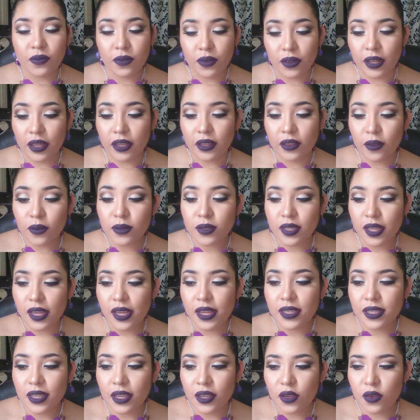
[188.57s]
for like those
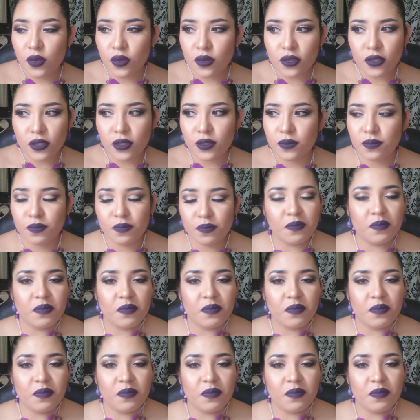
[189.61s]
days that you just